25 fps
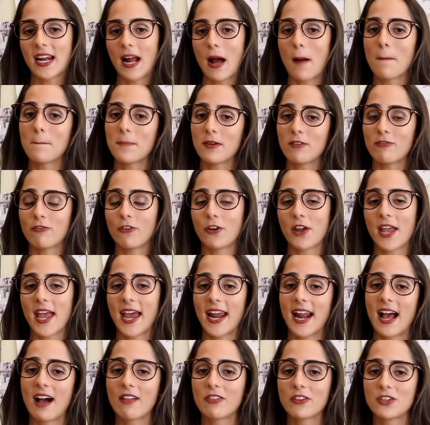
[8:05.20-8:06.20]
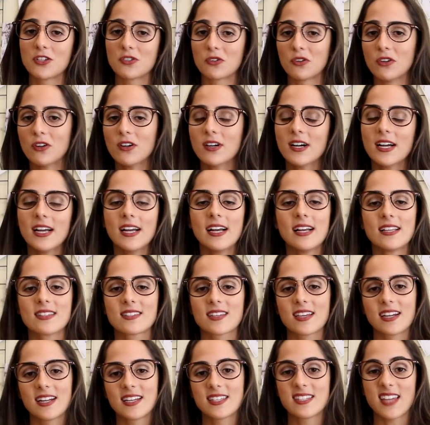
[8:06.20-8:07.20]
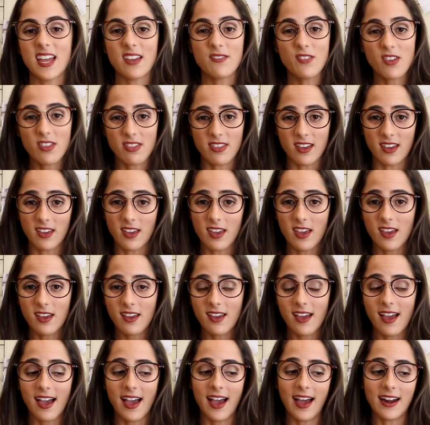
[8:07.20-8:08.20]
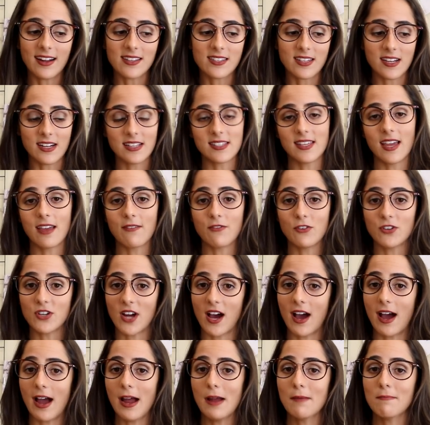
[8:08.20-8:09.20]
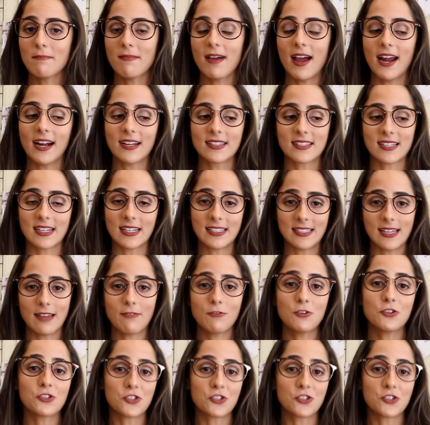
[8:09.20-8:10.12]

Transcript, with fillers: it up before you head out the door, it's going to save you thinking and it's going to save you time and it's going to save you